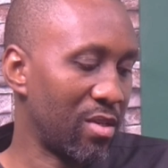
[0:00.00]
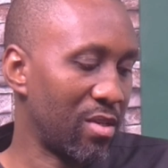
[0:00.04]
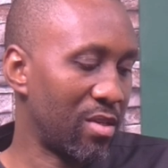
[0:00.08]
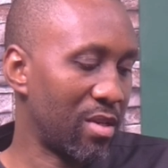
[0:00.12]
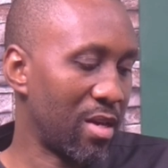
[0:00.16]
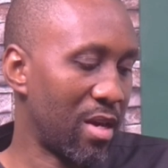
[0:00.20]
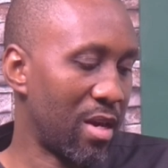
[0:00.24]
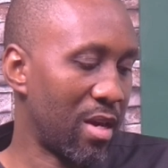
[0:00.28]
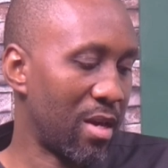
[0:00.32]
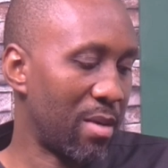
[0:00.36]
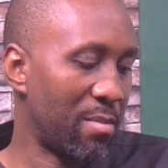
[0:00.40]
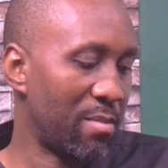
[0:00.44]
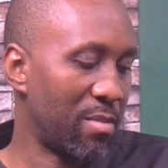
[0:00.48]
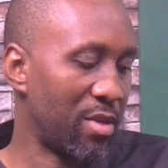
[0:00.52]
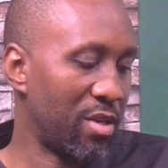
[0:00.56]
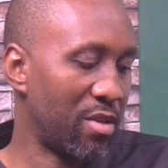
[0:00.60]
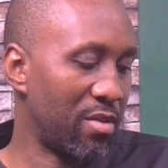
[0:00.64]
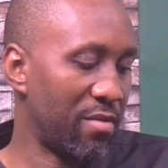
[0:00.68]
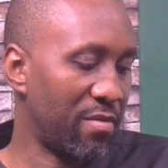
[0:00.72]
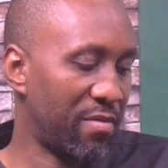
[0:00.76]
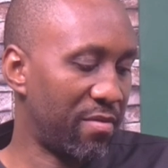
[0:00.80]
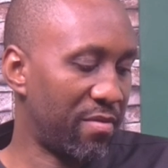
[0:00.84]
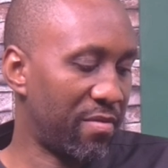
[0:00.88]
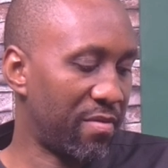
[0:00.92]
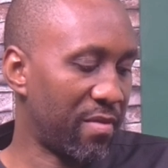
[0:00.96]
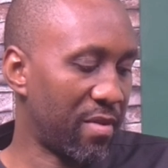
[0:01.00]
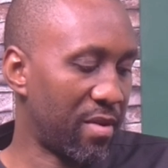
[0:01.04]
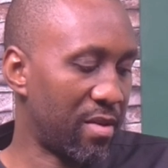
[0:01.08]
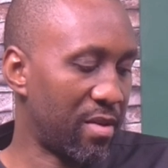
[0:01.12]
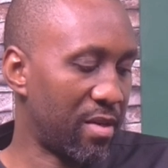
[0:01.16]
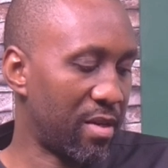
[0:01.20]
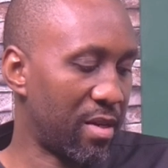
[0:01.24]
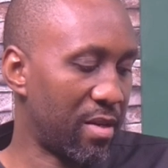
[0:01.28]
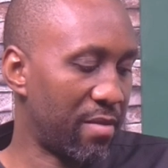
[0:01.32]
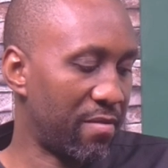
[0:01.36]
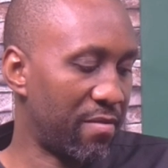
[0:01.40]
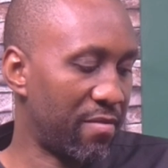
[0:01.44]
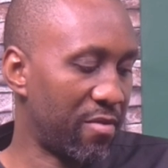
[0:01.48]
um, if
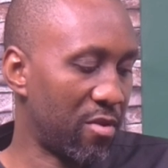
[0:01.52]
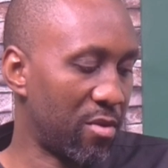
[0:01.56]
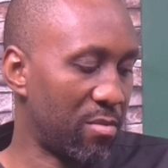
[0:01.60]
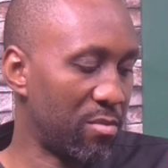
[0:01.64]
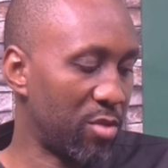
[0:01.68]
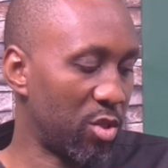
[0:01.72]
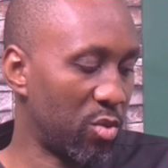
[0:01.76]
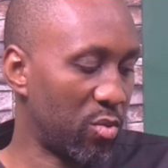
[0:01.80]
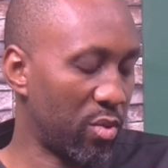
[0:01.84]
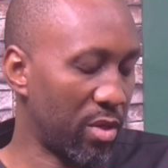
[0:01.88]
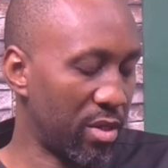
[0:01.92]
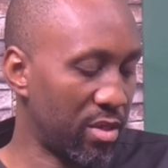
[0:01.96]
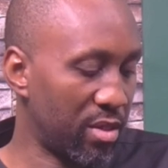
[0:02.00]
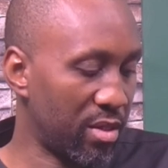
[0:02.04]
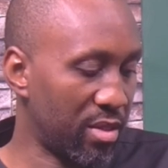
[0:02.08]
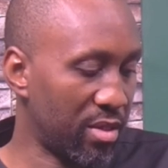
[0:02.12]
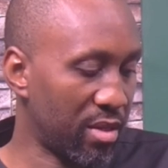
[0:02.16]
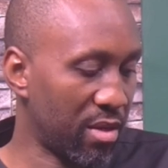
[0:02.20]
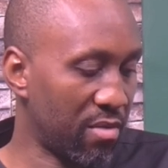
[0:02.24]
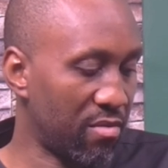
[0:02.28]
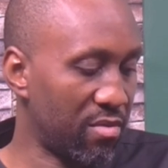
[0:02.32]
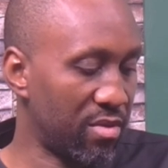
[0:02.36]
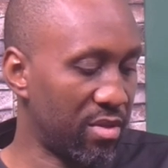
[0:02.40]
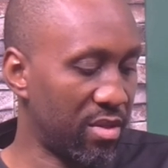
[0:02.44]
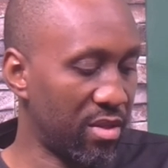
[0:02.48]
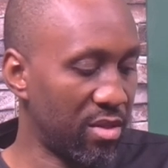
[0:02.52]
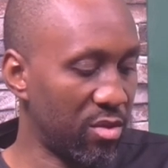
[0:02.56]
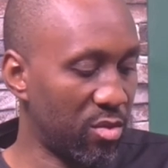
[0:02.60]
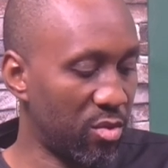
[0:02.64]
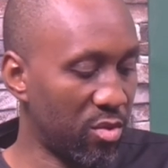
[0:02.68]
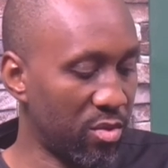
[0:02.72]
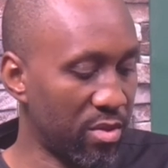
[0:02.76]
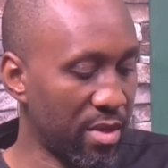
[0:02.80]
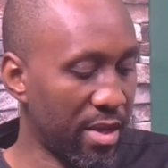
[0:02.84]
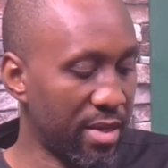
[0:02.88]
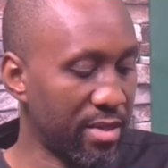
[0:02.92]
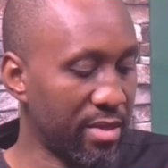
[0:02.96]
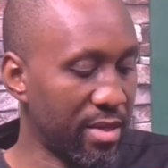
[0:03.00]
from the 2017
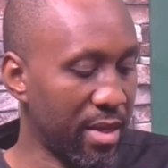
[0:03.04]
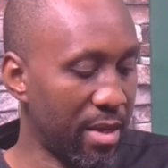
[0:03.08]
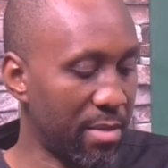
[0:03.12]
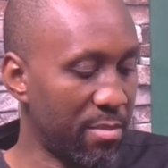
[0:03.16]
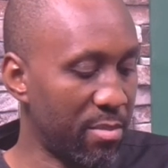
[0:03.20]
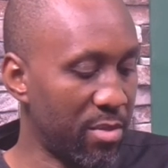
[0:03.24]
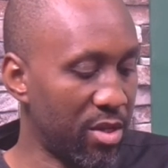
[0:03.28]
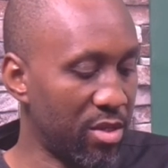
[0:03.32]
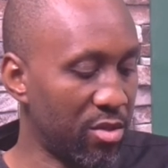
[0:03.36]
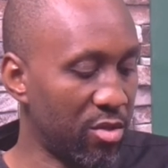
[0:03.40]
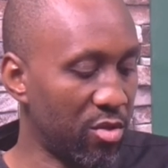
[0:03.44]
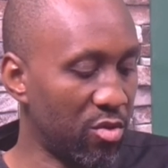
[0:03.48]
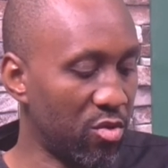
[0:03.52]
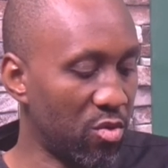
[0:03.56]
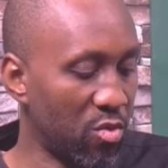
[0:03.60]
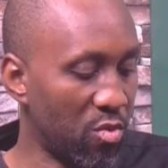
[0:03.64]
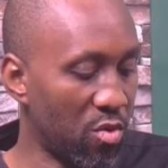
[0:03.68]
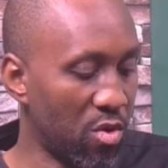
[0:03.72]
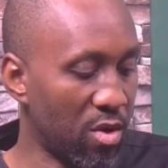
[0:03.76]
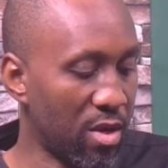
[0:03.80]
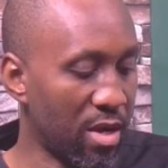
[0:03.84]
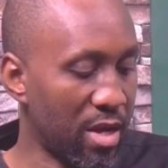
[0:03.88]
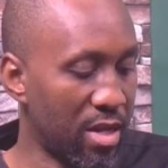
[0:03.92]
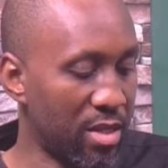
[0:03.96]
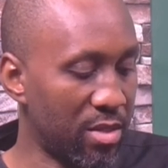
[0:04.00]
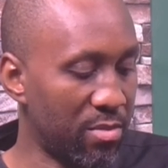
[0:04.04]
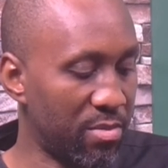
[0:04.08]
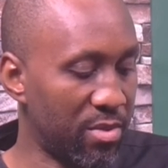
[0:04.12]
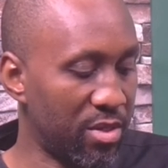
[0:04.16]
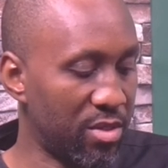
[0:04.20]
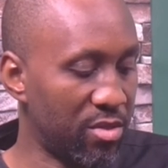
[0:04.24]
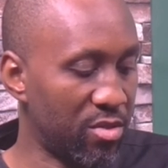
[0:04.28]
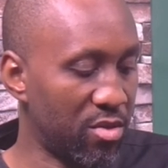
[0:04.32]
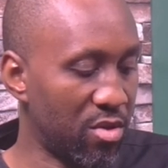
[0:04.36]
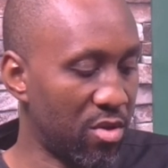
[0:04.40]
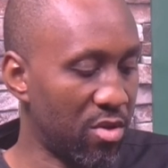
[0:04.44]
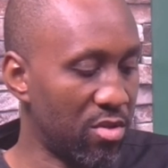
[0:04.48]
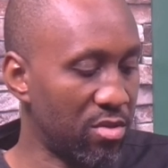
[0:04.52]
to that time means no work has
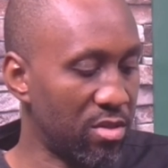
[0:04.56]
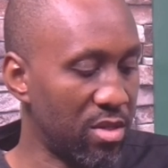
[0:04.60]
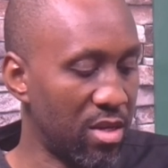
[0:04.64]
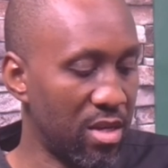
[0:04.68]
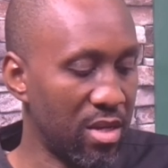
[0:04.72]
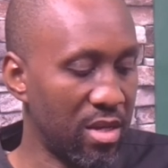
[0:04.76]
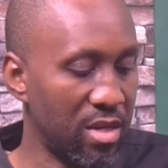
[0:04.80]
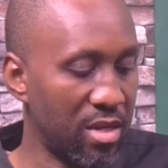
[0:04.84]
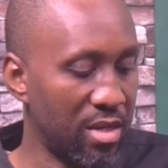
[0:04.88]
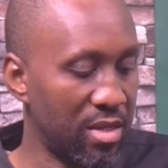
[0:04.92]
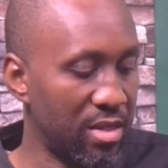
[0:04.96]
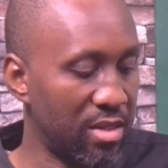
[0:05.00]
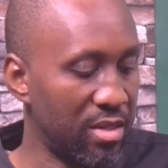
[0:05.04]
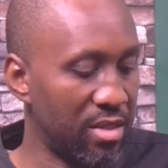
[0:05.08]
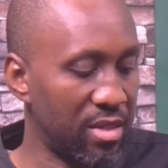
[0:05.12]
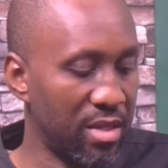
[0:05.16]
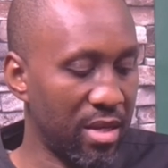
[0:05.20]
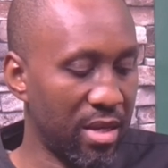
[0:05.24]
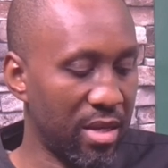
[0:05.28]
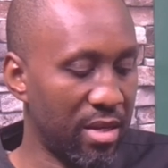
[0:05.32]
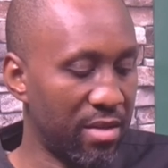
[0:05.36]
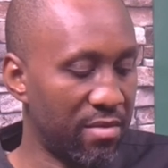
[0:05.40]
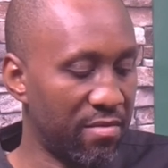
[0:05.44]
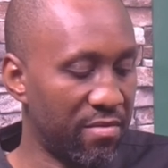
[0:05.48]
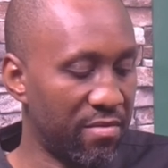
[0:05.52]
been done, then